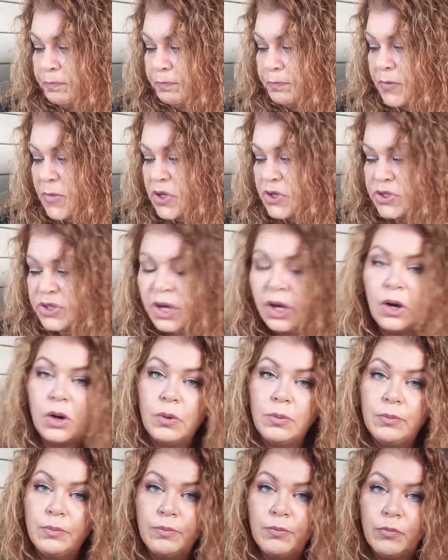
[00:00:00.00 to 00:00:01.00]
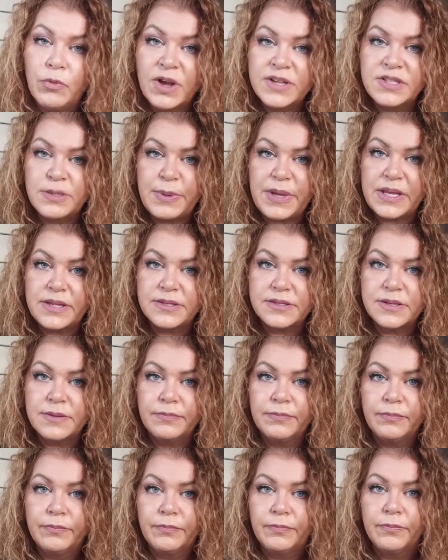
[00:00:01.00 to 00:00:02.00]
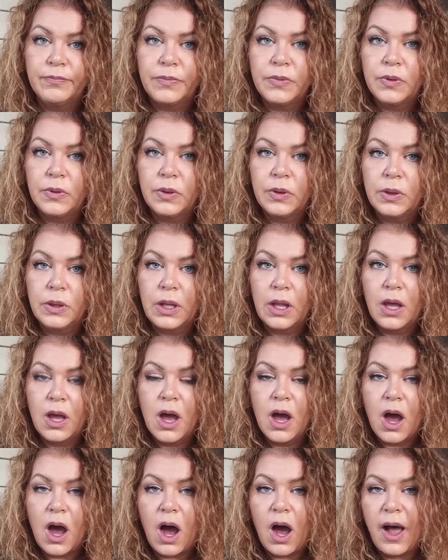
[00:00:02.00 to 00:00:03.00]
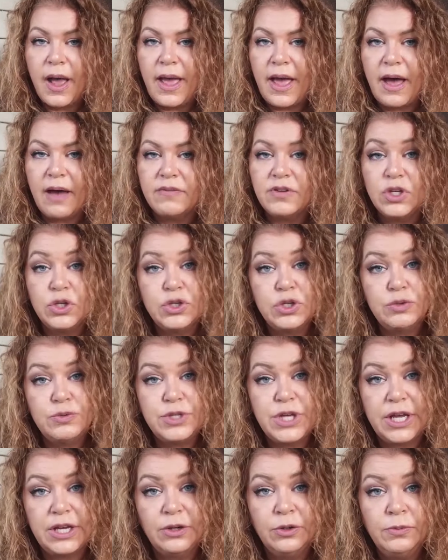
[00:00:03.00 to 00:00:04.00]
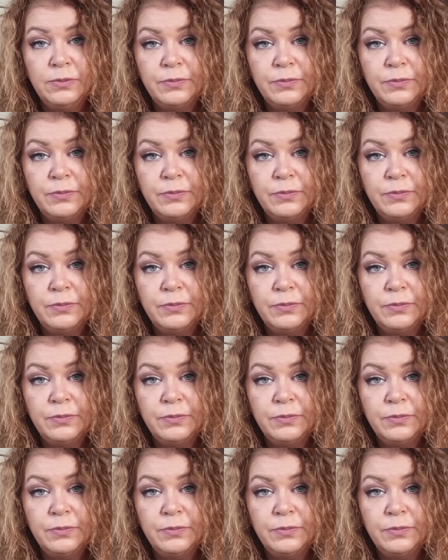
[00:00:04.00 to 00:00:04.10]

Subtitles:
So, recipes. I have a YouTube channel.